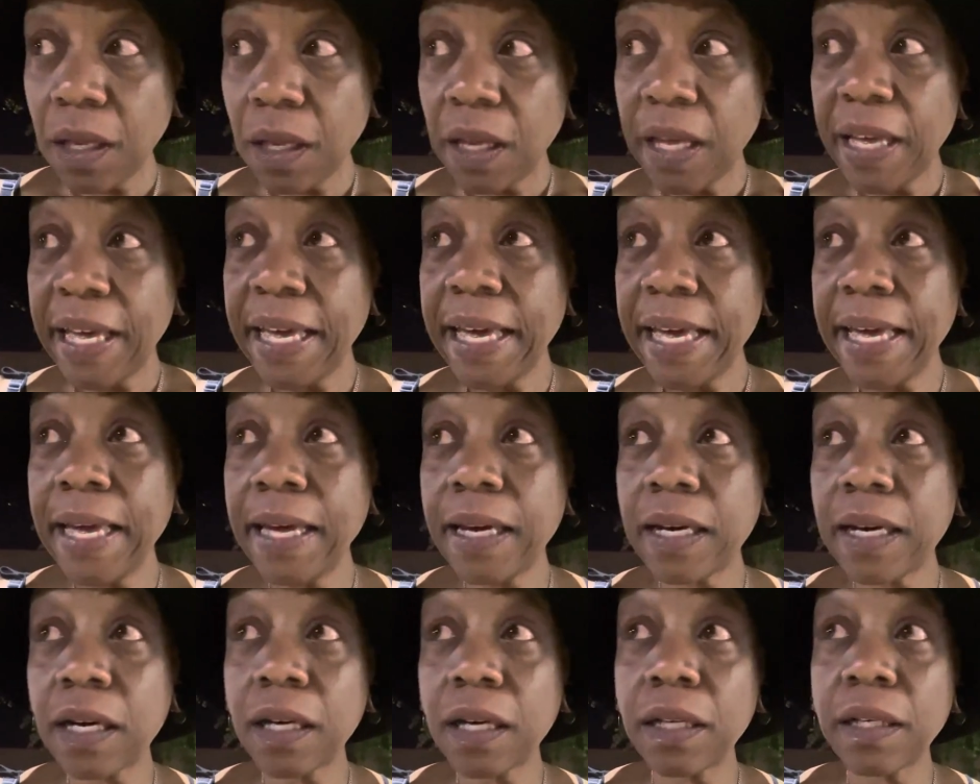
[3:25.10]
he
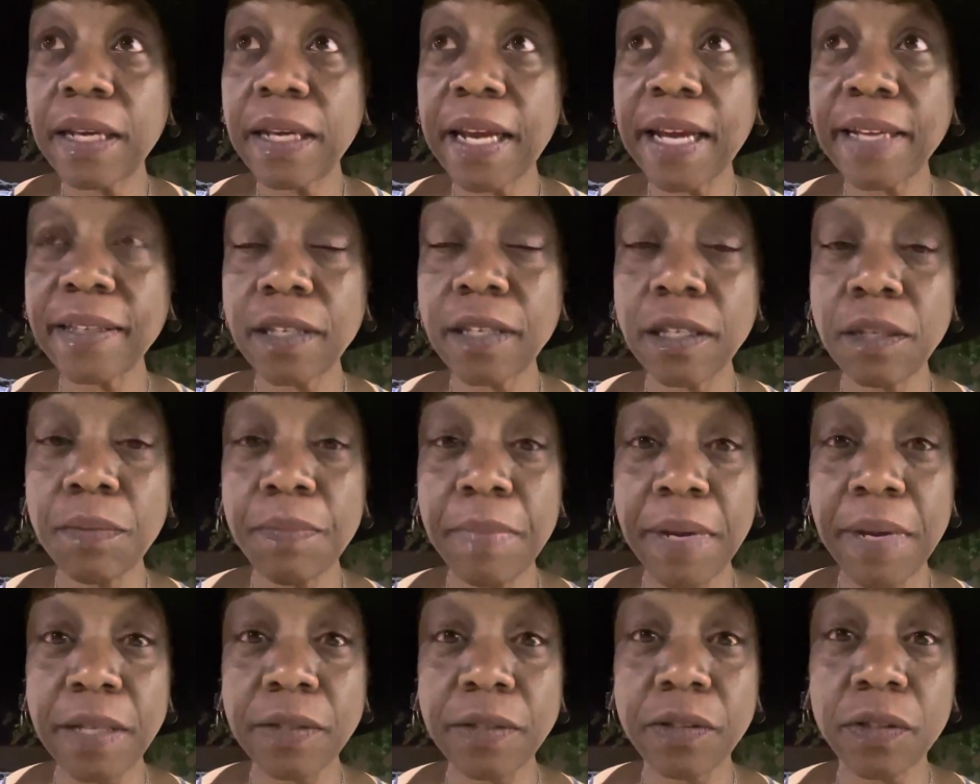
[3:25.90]
connected
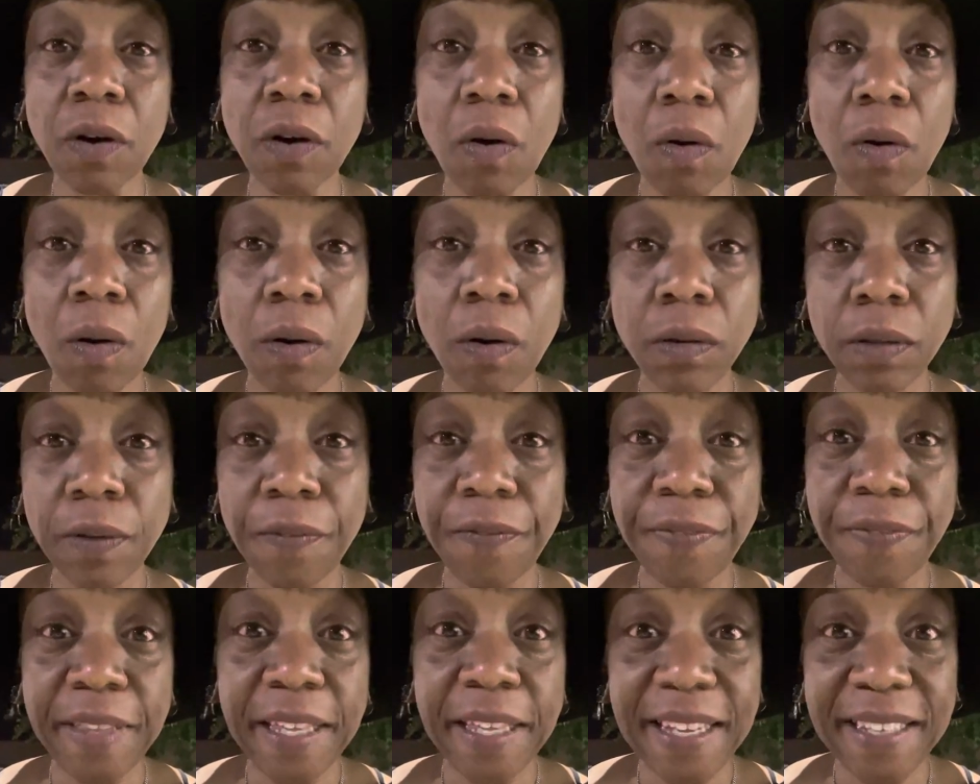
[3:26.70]
me to all
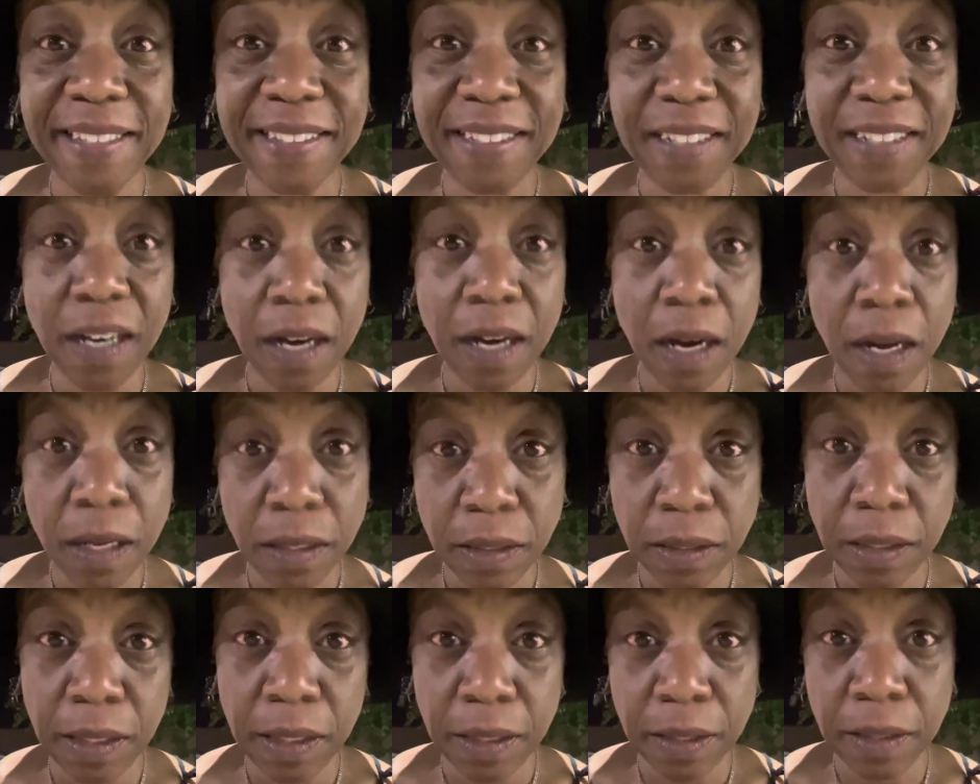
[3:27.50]
of these
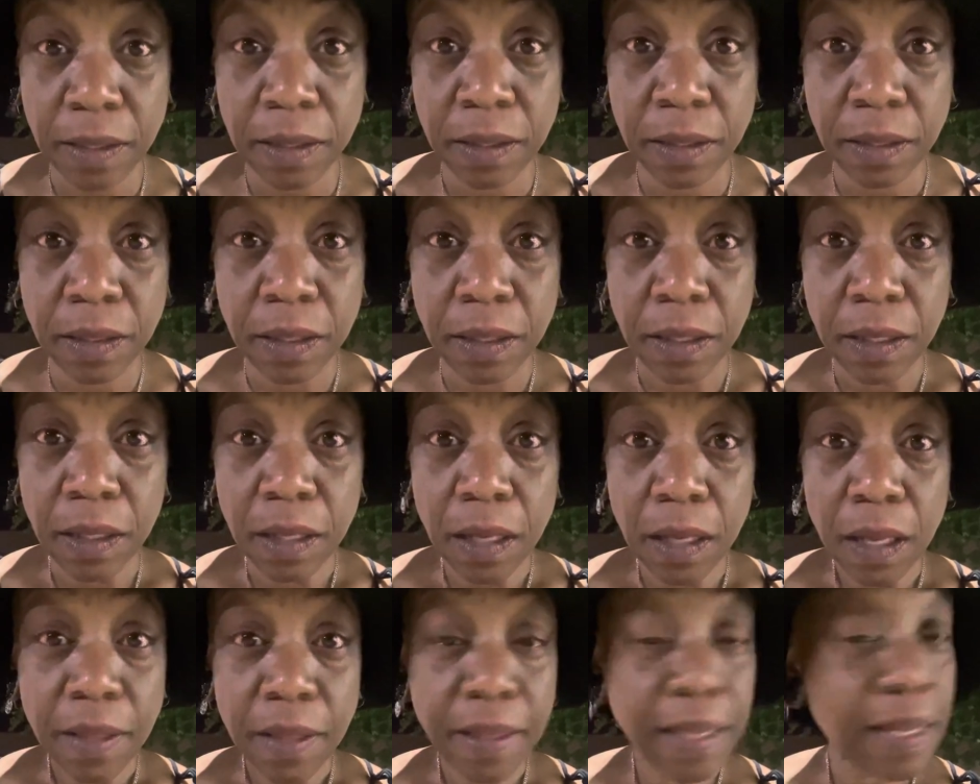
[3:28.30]
cousins
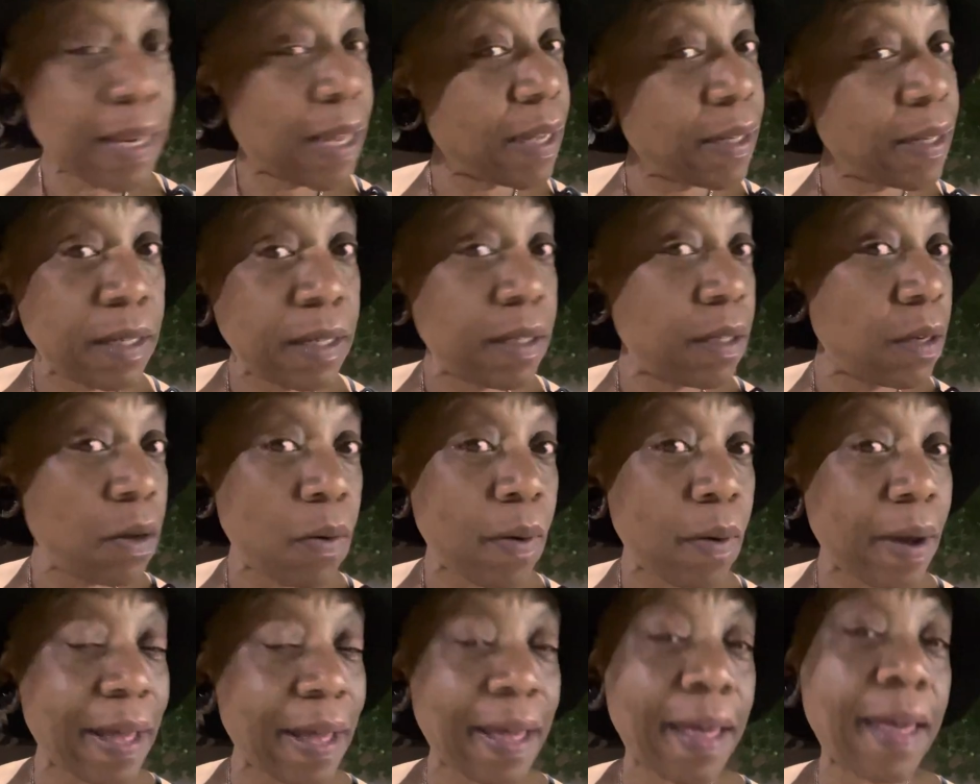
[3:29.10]
that I didn't know
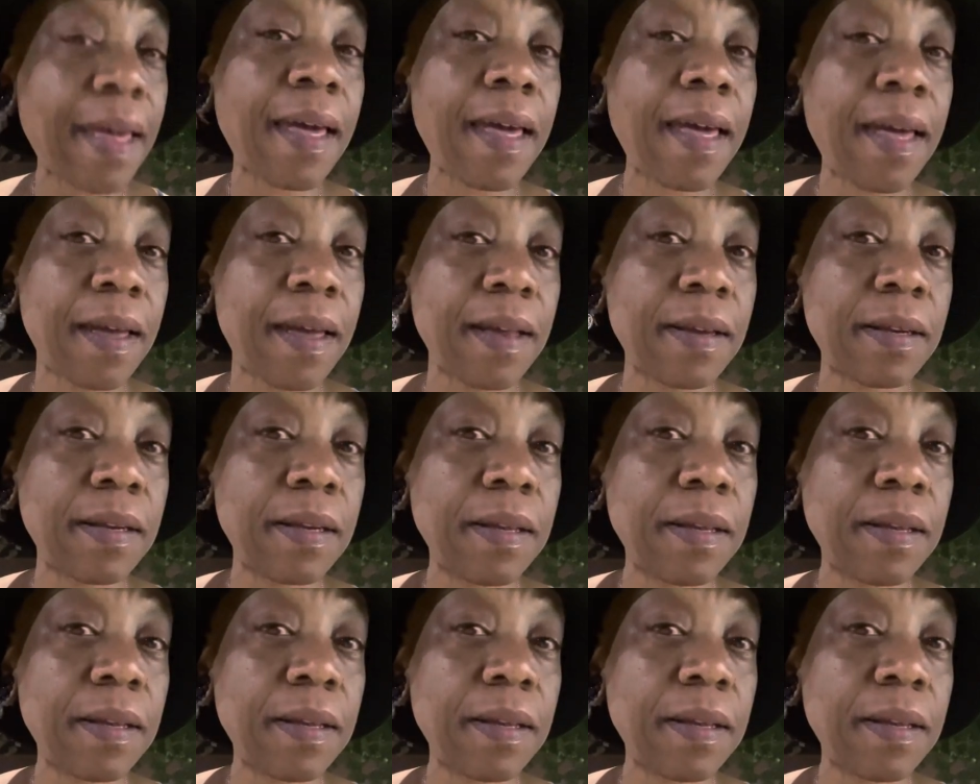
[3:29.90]
I had.